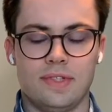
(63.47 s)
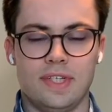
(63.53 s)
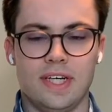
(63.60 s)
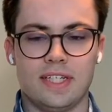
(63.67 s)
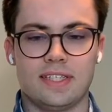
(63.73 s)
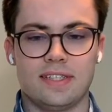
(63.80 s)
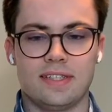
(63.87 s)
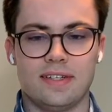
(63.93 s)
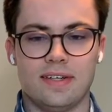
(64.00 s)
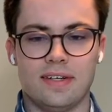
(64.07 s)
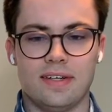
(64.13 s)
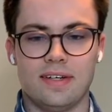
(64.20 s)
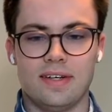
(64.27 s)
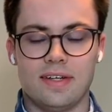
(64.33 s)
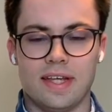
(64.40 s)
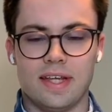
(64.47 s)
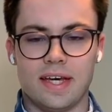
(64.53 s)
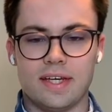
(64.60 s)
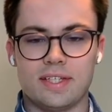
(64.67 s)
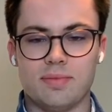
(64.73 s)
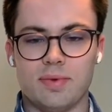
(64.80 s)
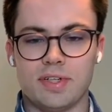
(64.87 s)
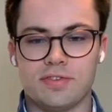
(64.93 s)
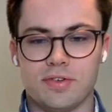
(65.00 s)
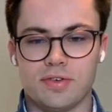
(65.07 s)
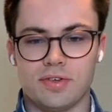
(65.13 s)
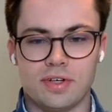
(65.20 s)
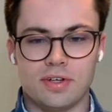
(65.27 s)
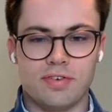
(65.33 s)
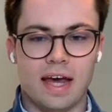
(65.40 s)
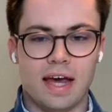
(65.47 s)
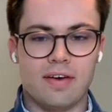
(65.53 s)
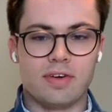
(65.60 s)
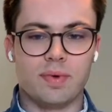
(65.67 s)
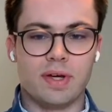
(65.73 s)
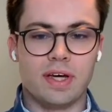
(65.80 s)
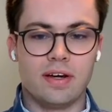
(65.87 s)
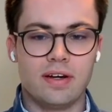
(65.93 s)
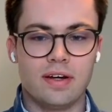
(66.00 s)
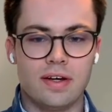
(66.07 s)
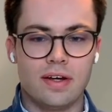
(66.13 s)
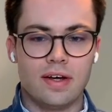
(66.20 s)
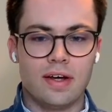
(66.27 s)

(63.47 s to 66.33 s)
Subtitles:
Yes, thank you so much for having me here.